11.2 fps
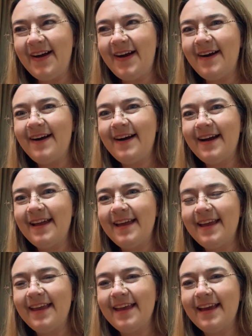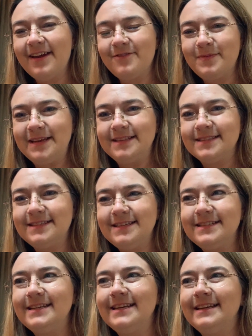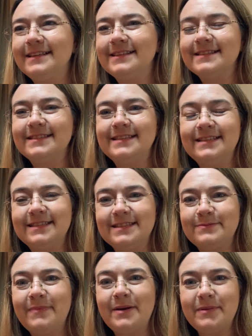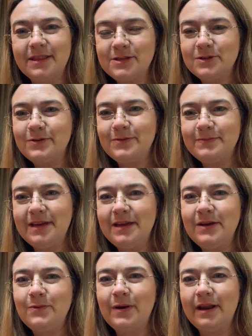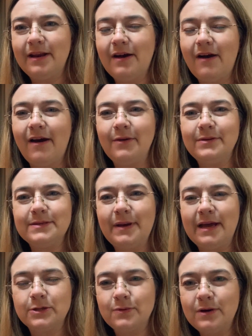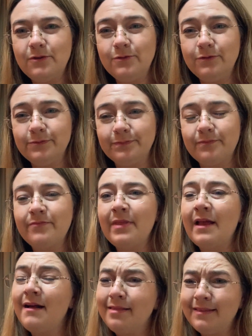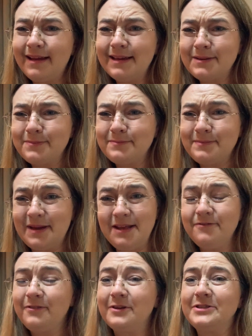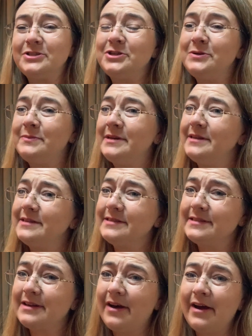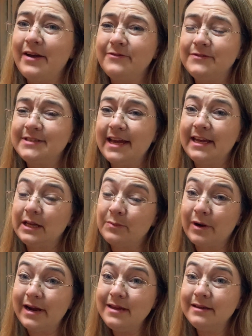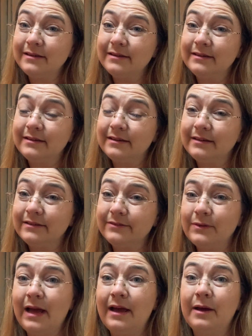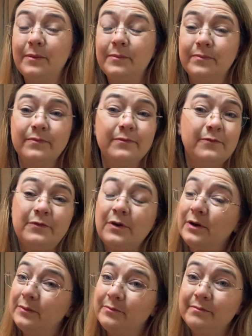I have been stitching since my mother taught me when I was about 12. Like many floss tubers, I've taken a break for